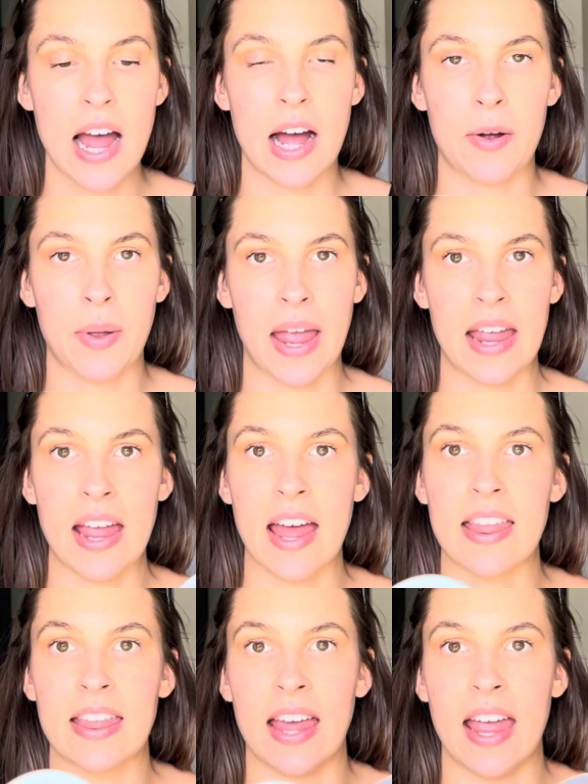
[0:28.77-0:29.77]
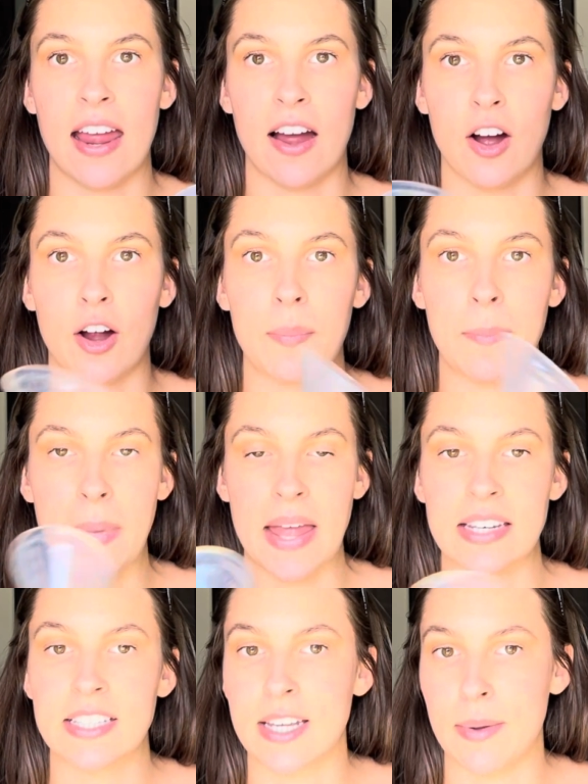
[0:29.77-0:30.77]
okay, and they are
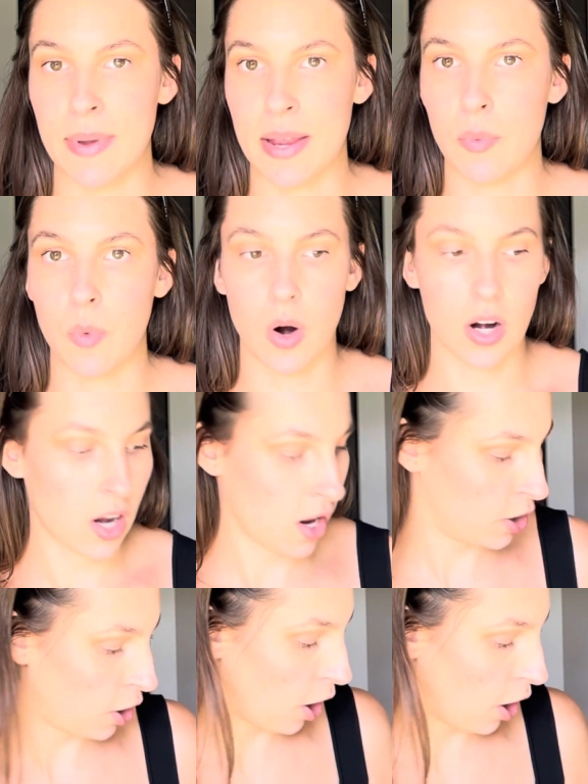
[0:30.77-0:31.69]
meant to be worn on your